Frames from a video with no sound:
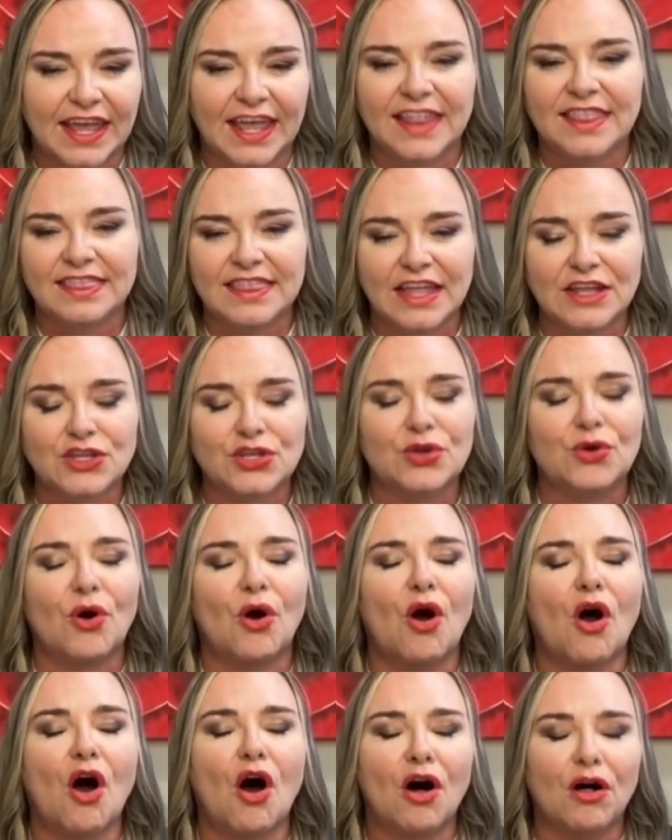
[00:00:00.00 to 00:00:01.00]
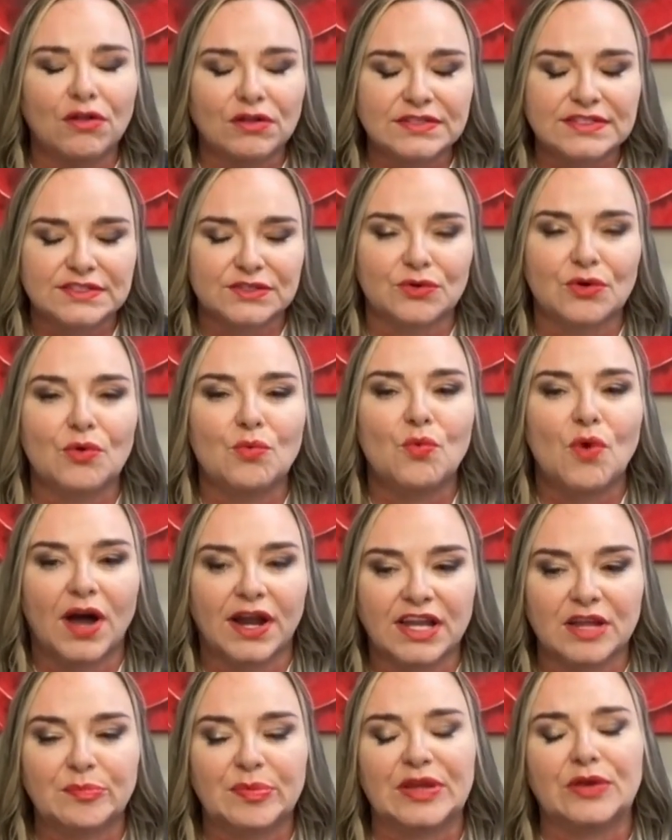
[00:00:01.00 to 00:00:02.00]
And then you also
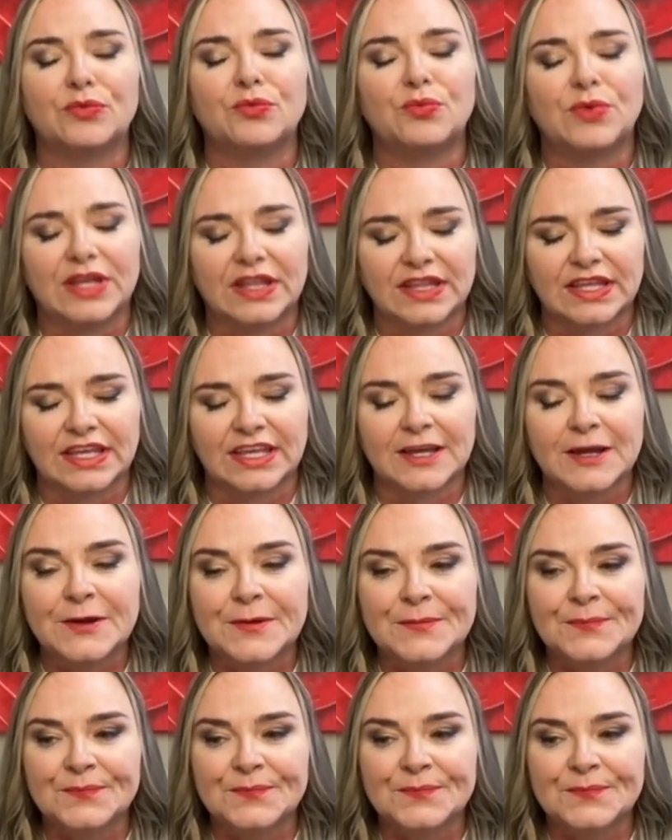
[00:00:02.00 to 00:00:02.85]
want to be really